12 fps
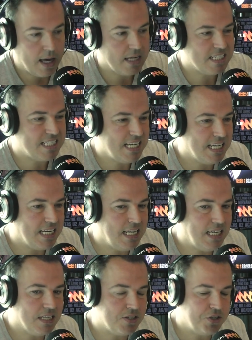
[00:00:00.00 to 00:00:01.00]
A
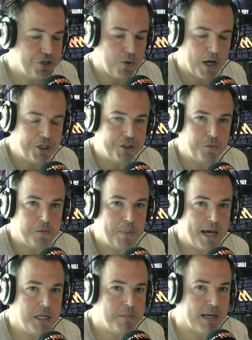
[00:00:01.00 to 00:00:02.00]
sickening situation with
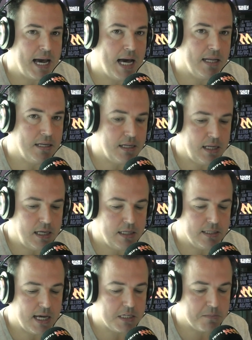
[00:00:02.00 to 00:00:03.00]
Paddy McCartin in
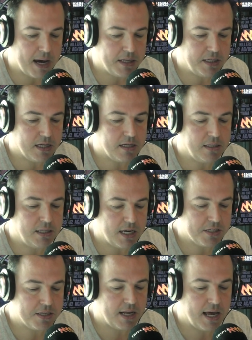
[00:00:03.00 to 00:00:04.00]
Tasmania
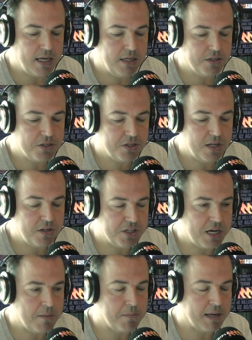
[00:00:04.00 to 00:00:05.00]
yesterday. To set this
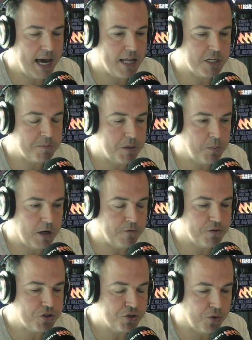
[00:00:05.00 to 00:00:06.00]
up, McCartin's been one of
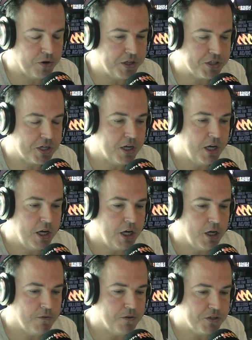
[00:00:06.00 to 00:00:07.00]
the stories
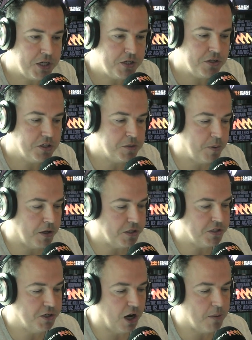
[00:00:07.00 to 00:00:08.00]
of the season, despite
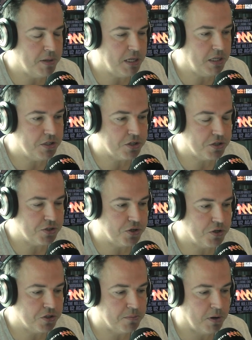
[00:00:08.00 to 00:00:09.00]
his diabetes
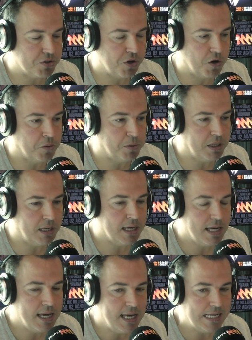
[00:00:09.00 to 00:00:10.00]
concerns and most notably
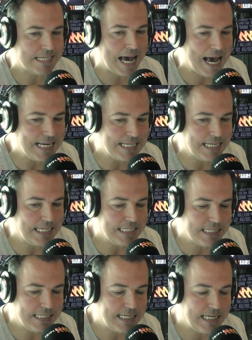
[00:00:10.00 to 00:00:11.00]
his 8
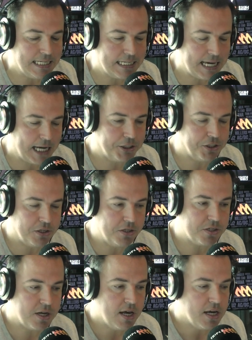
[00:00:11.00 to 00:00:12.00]
existing
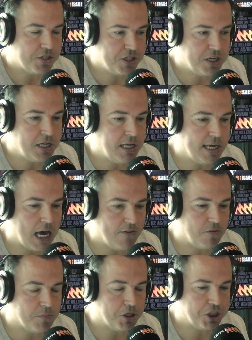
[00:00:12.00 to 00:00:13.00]
concussions. Sydney gave
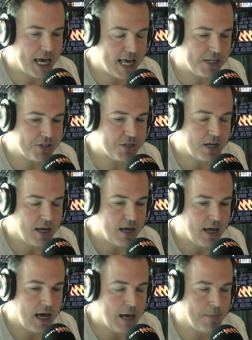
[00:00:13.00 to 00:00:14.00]
him a chance.
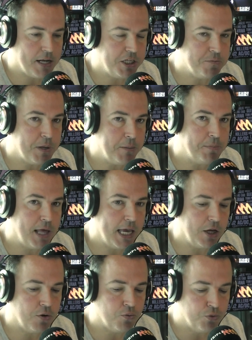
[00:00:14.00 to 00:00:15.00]
And he's been
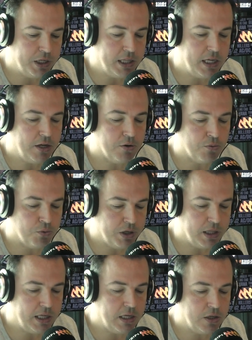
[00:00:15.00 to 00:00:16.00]
playing really,
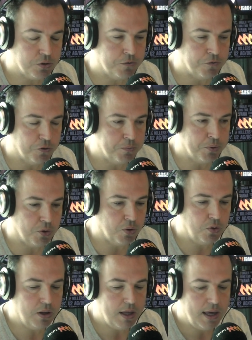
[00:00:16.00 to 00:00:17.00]
really good
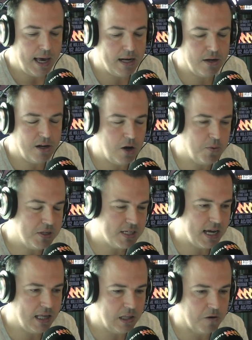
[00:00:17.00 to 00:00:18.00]
football. And I know we
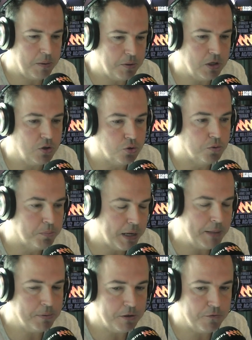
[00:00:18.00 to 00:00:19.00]
say a lot of people are good
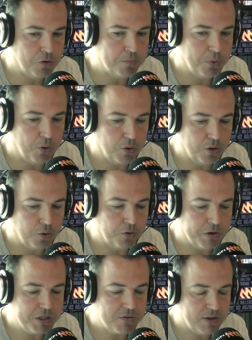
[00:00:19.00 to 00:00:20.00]
people in football and all the
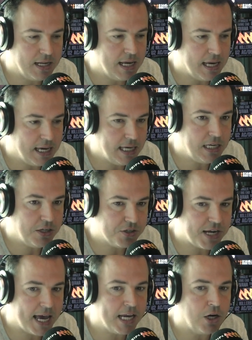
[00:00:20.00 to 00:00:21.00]
rest of it. He is
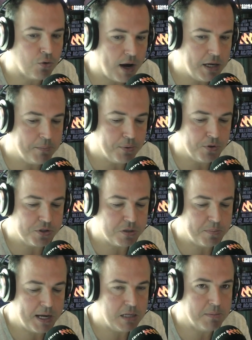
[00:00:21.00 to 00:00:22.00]
a great person,
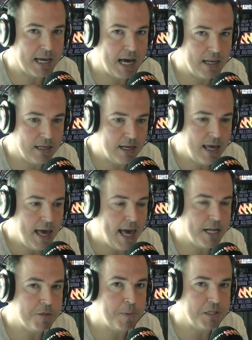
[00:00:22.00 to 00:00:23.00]
Paddy McCartin,
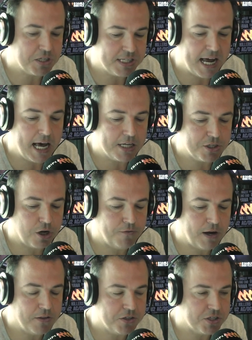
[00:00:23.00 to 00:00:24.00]
and has been a star so
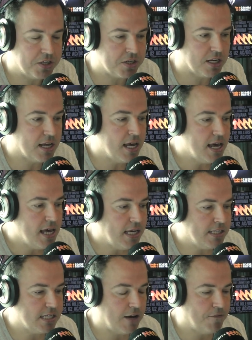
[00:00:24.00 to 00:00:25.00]
far this season.
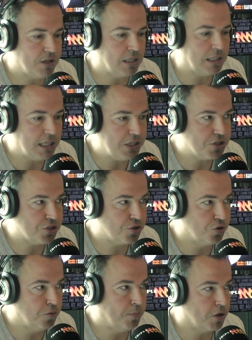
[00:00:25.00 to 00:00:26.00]
He suffered at least
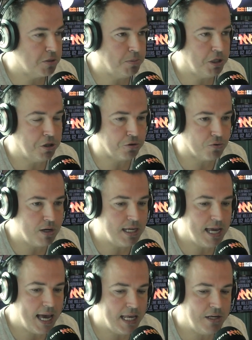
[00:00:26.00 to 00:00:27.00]
2, possibly
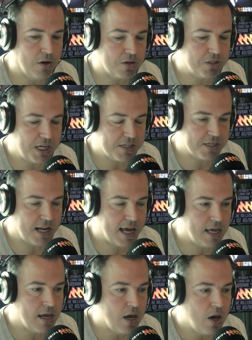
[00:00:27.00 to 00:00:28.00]
3 head knocks
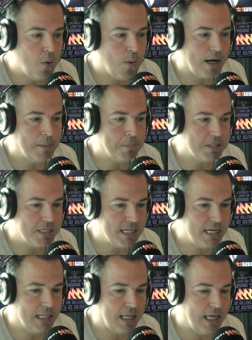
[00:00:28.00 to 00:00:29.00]
yesterday. One in
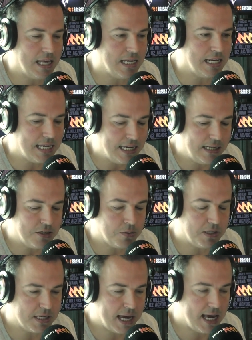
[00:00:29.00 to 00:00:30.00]
particular, a knee to
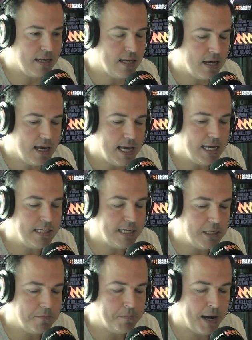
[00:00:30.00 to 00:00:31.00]
his head. He
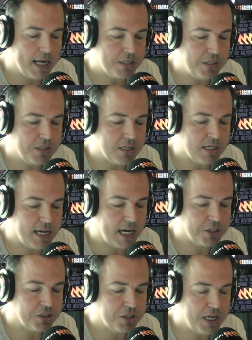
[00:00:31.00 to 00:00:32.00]
didn't pass his
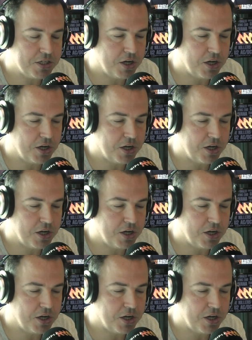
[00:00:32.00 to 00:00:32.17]
concussion test.